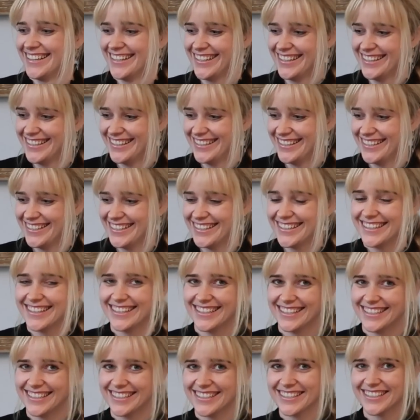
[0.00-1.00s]

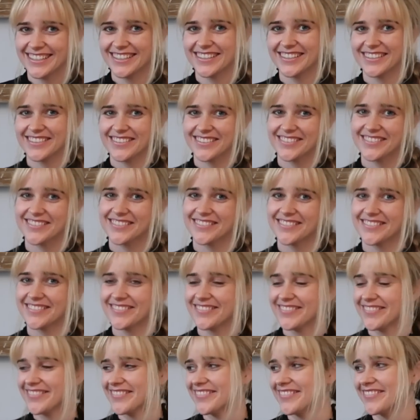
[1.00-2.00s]

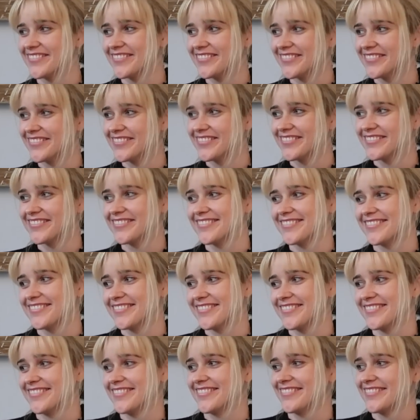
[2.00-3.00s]

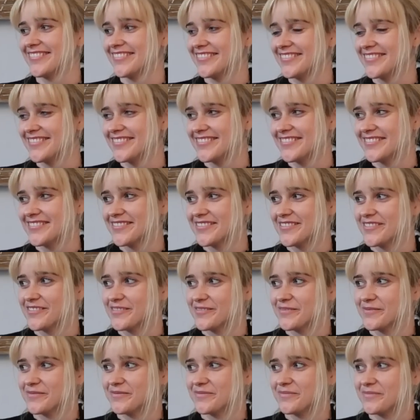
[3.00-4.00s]

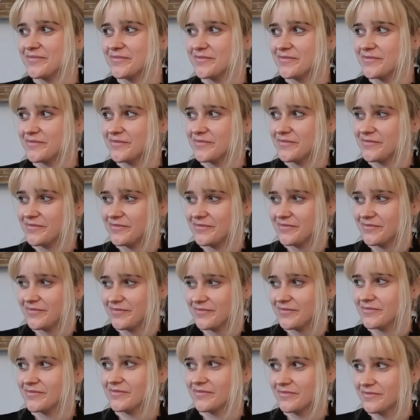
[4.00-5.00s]

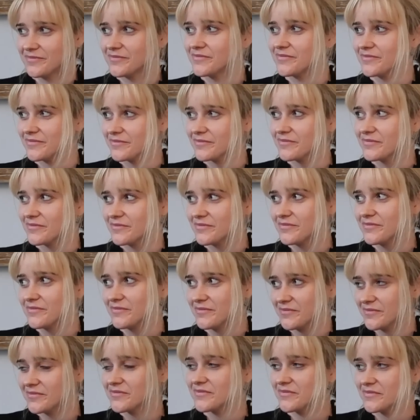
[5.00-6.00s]

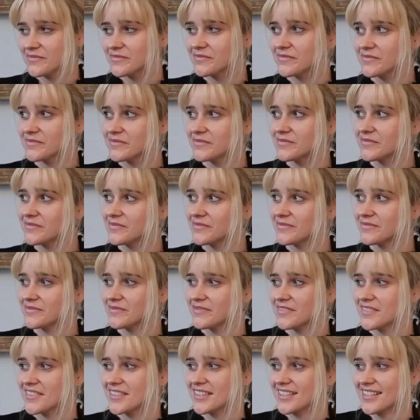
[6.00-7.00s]

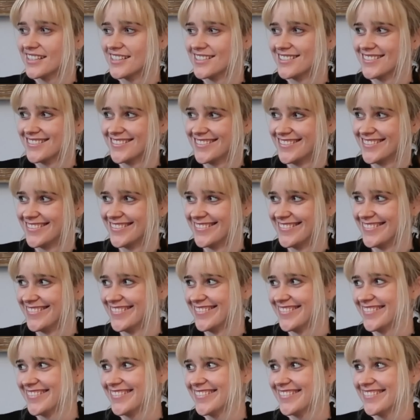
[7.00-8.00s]
No words are spoken by the person on screen.